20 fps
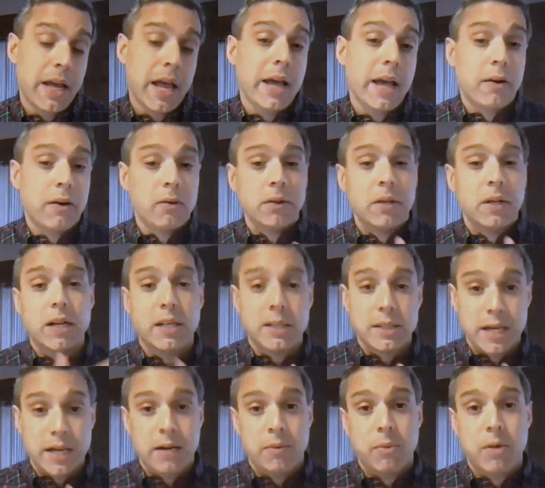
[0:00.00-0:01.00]
hey, hold on a
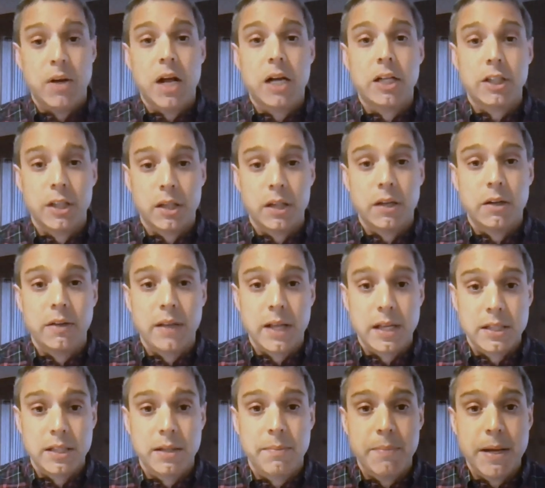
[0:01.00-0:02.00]
sec, we're not clear
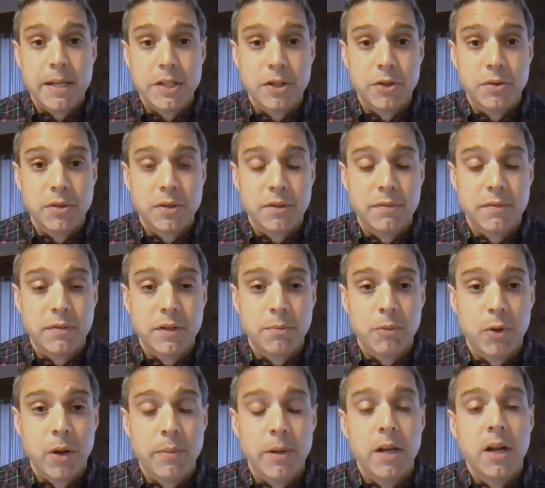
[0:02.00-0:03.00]
that's the best use of
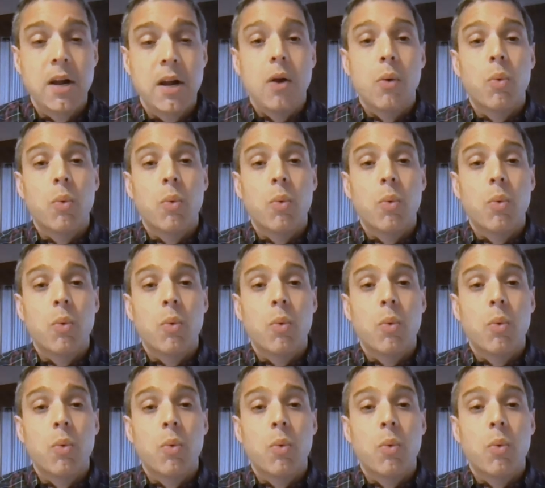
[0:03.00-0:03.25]
deployment.